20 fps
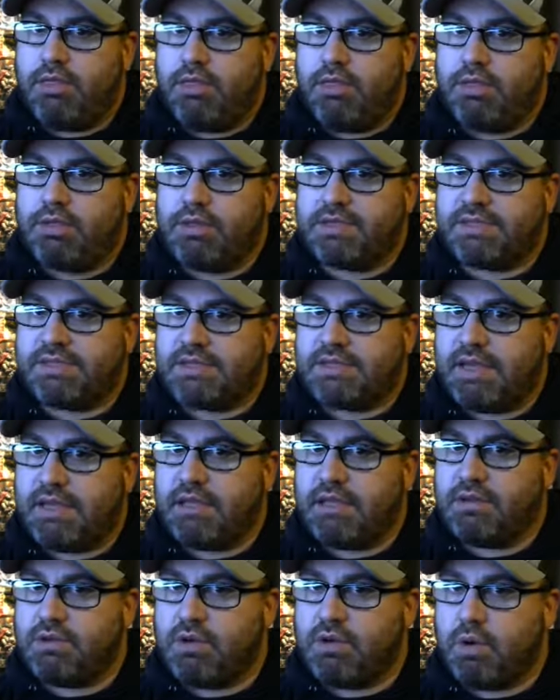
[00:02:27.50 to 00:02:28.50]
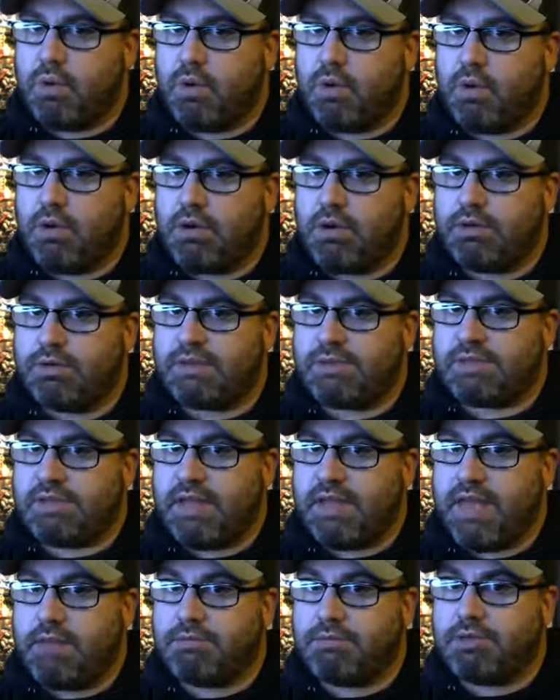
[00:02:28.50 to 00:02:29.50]
the second door
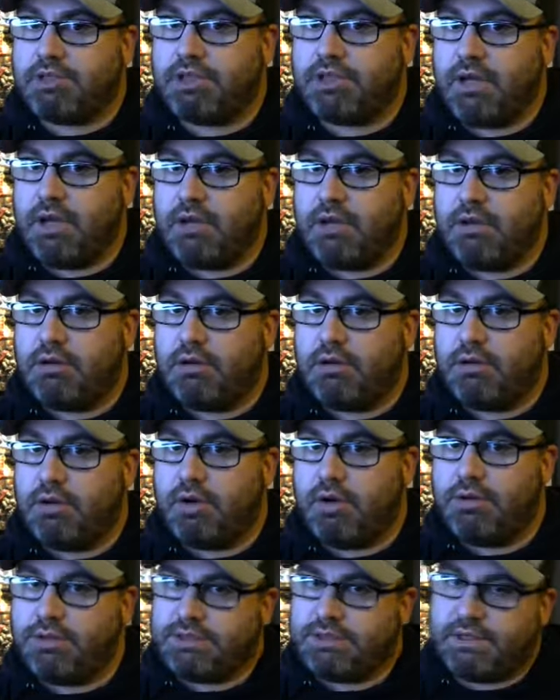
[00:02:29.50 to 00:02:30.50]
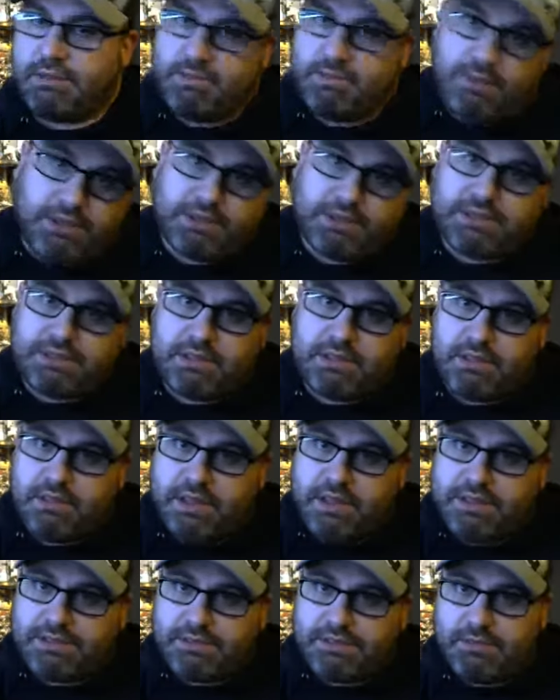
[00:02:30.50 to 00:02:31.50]
slammed shut all of a sudden,
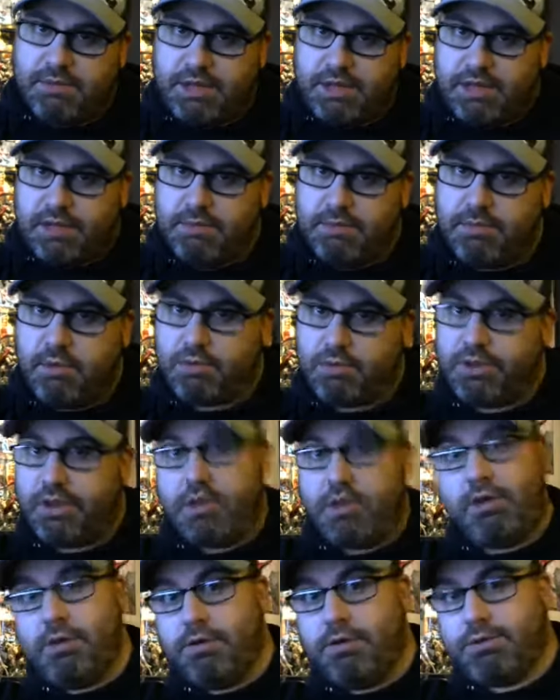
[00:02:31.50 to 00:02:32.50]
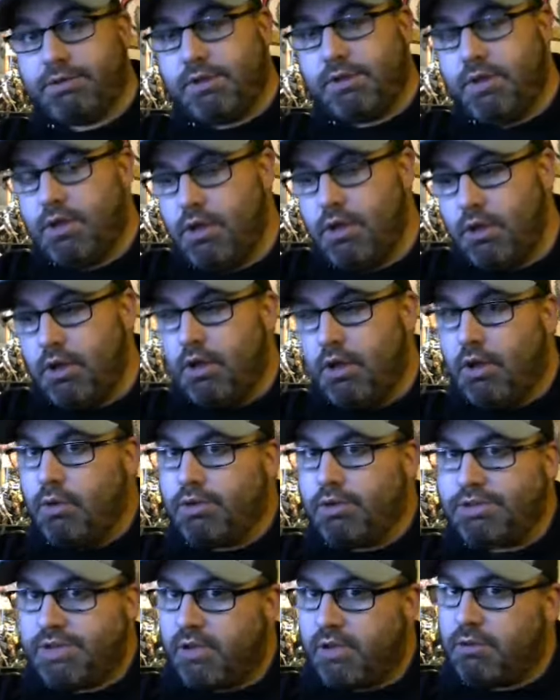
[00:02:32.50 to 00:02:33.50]
like somebody had pulled it closed,
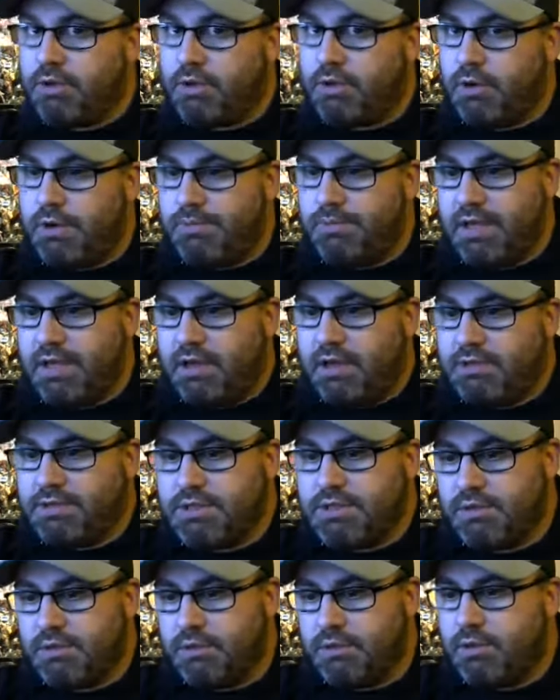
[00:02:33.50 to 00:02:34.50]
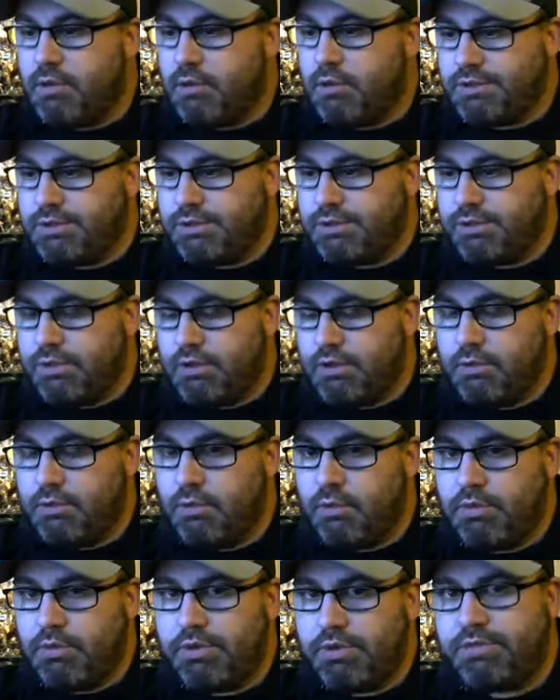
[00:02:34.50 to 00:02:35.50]
which that would creep me out too. Of course,
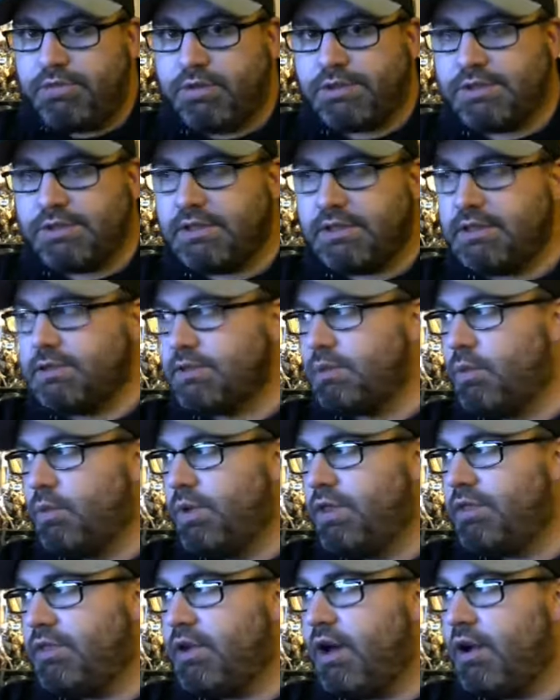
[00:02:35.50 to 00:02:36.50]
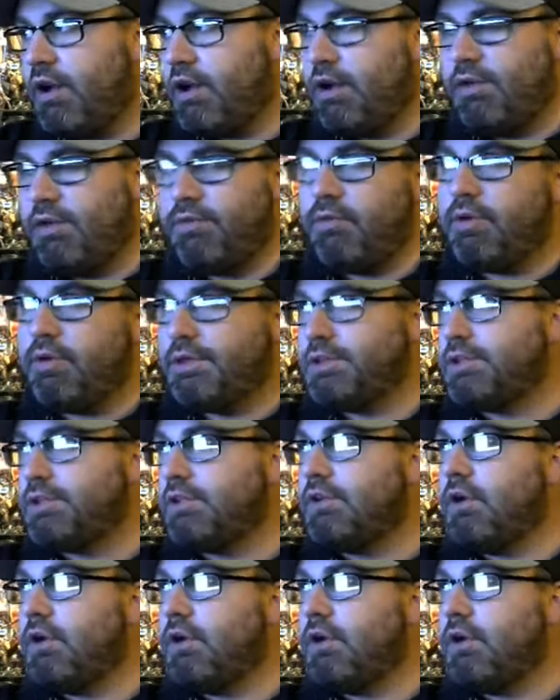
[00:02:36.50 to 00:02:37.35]
one of the first things we thought of was,